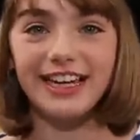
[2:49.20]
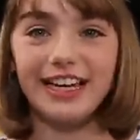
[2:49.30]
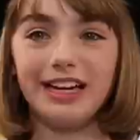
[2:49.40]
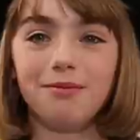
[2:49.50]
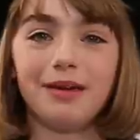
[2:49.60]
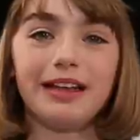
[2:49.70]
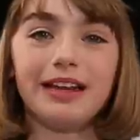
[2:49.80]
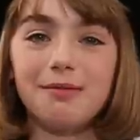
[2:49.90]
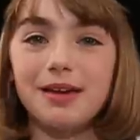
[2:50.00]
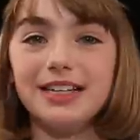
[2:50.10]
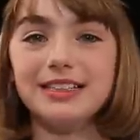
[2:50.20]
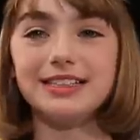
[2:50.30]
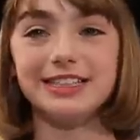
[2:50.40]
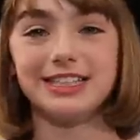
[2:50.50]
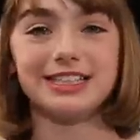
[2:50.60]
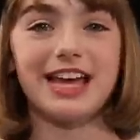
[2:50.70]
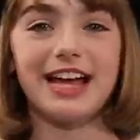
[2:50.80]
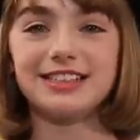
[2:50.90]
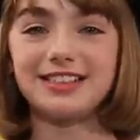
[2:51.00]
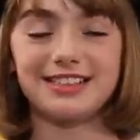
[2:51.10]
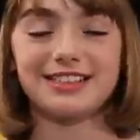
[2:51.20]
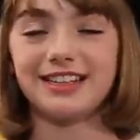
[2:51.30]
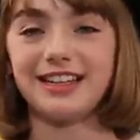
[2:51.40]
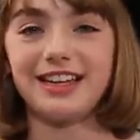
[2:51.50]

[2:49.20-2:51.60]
And Manny because he just gets